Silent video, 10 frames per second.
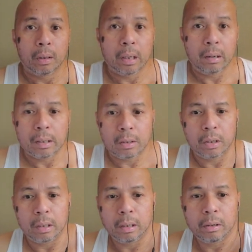Now let's
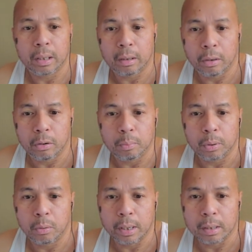look at the third
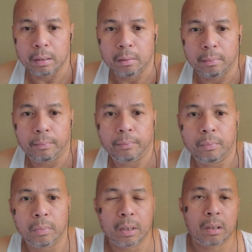progression.
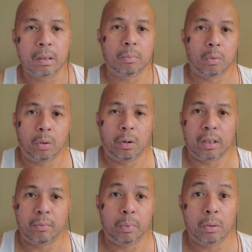This is a more
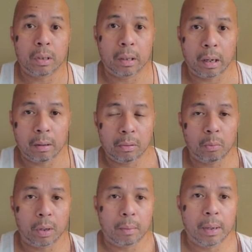aggressive approach, and I only
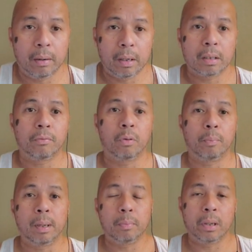recommend this for
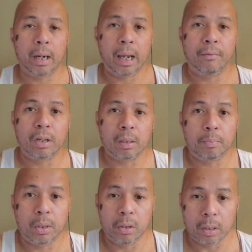people that have
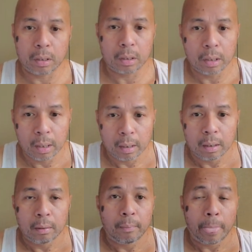experience.
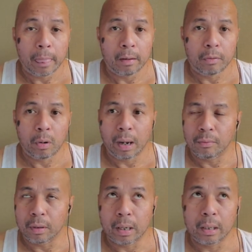If you
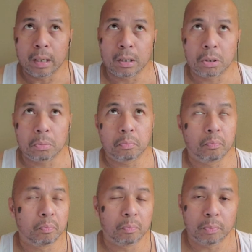have at least
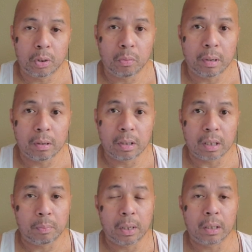2 years
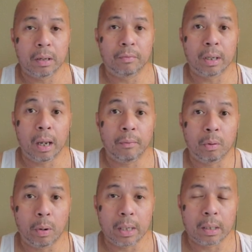experience lifting heavy
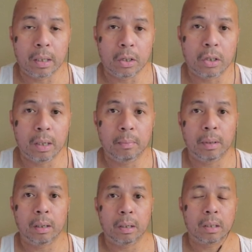weights in the
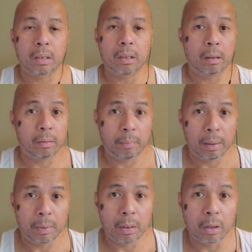gym, this
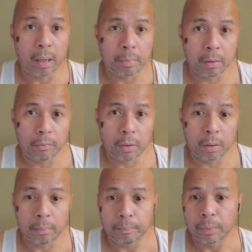might be a good option for you.